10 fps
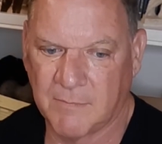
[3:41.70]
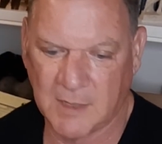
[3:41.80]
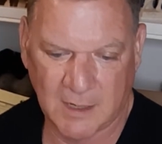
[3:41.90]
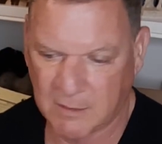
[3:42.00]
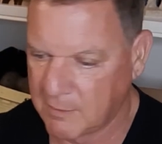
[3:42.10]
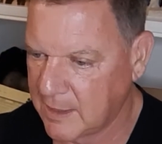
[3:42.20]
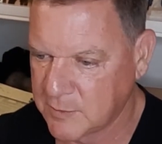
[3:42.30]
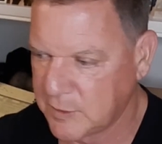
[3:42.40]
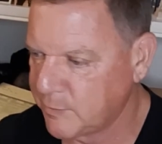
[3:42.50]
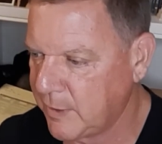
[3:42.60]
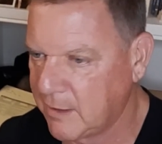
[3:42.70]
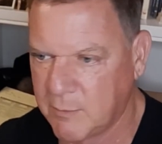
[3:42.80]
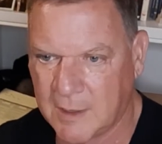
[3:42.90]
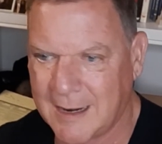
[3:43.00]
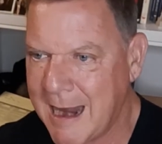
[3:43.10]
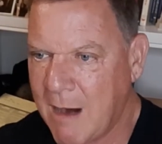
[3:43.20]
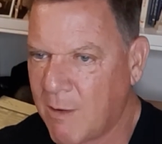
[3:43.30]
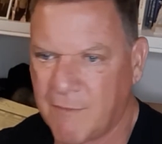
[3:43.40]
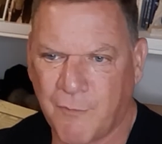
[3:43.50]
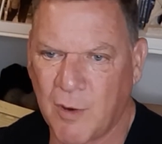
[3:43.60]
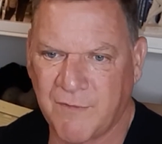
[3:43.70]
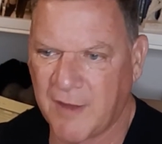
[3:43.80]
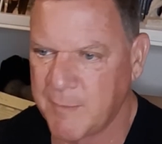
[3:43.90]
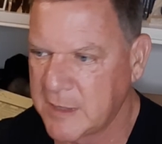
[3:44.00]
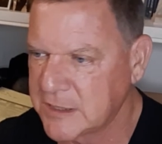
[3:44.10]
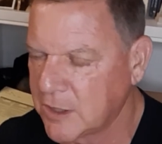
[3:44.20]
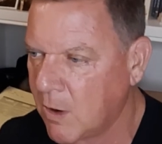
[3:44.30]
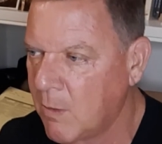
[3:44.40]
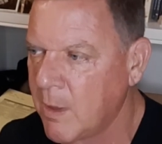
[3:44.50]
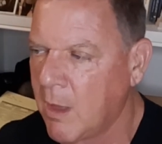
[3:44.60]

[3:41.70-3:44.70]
I don't know, as we speak, one an hour, 45 minutes ago.